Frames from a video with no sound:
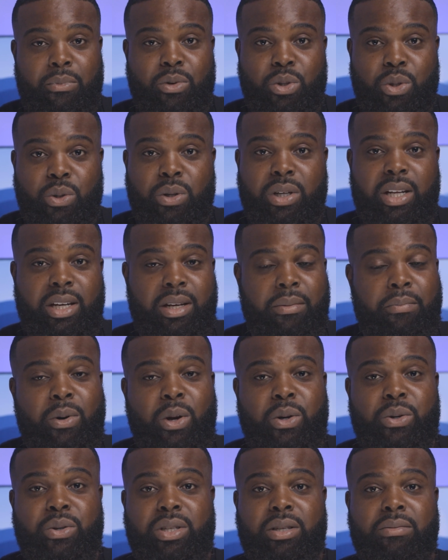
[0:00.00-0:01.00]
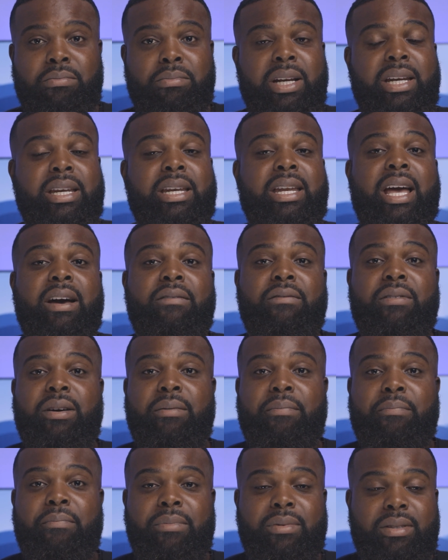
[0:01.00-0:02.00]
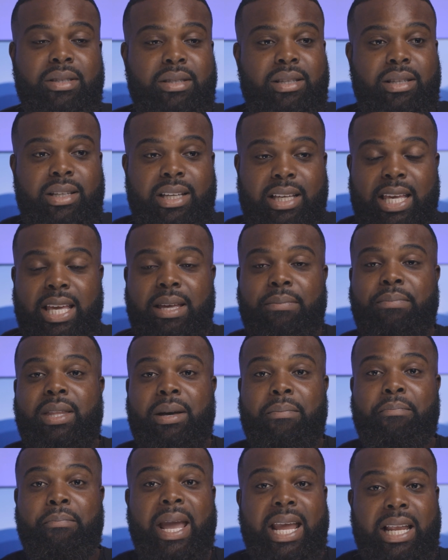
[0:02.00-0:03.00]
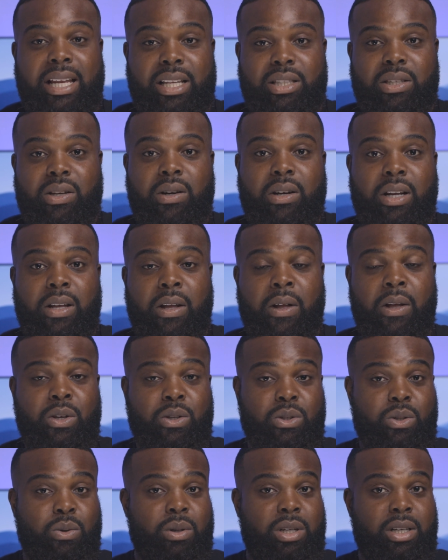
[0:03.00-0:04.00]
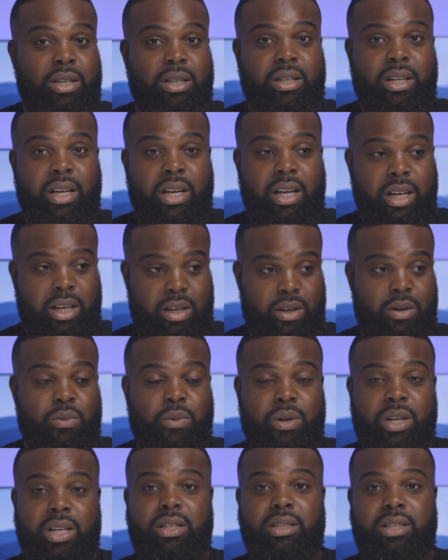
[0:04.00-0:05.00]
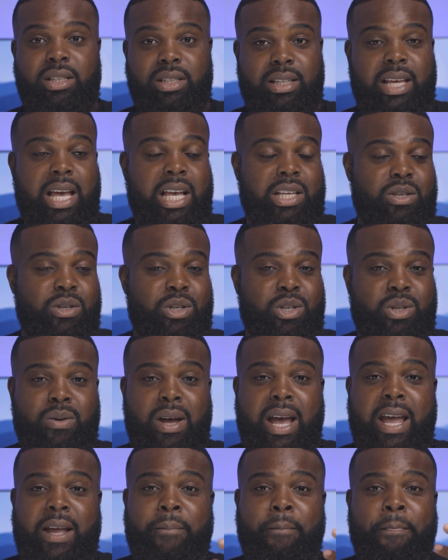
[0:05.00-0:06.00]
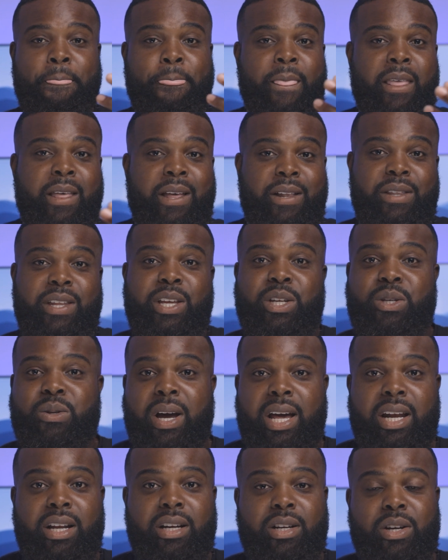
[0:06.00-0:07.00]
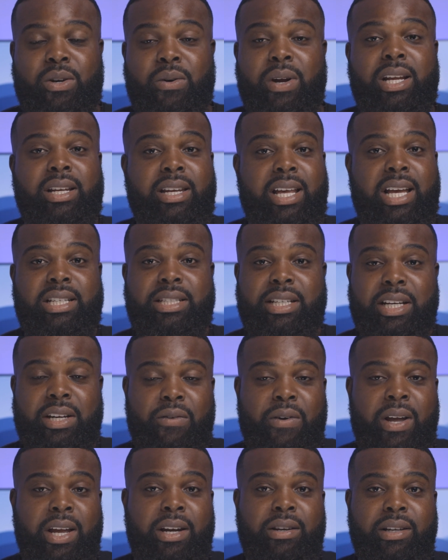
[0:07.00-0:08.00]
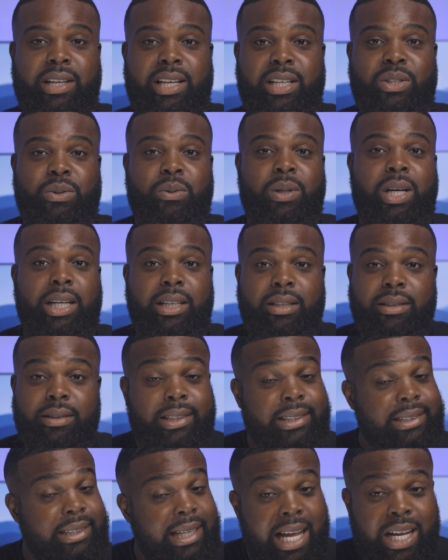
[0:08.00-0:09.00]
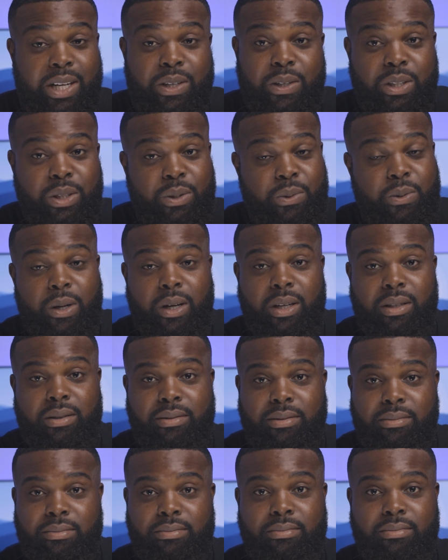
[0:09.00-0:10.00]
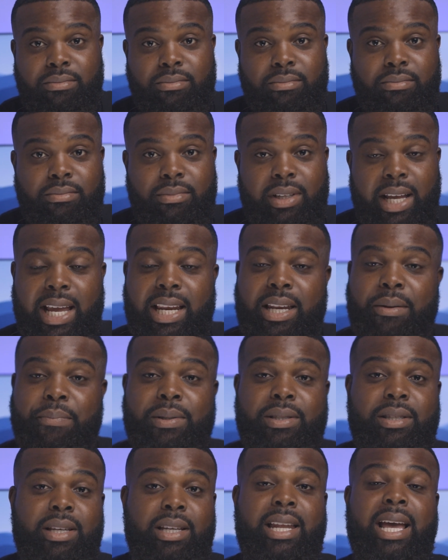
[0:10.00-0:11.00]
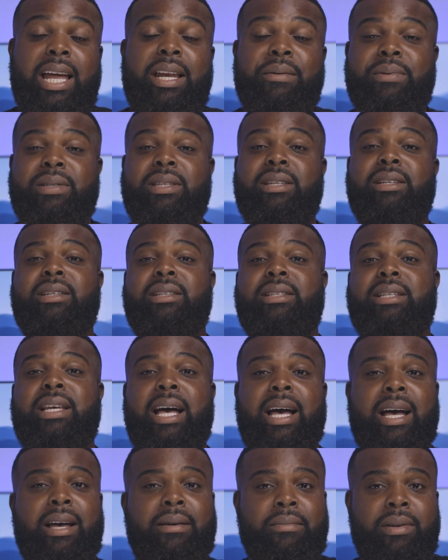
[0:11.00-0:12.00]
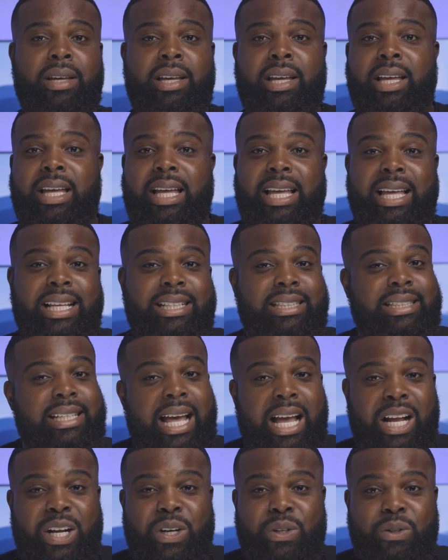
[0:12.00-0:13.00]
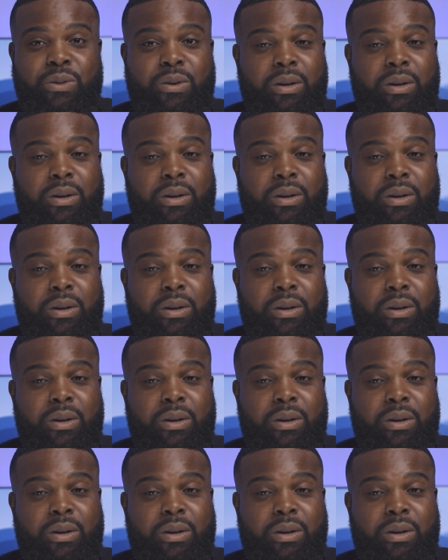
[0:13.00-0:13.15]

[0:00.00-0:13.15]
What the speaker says: doing an emergency, but never keep the maintenance on it. So when a real disaster strike, they're trying to crank that generator. Guess what? It's not going to work. 80%, 90% of the time, it's not going to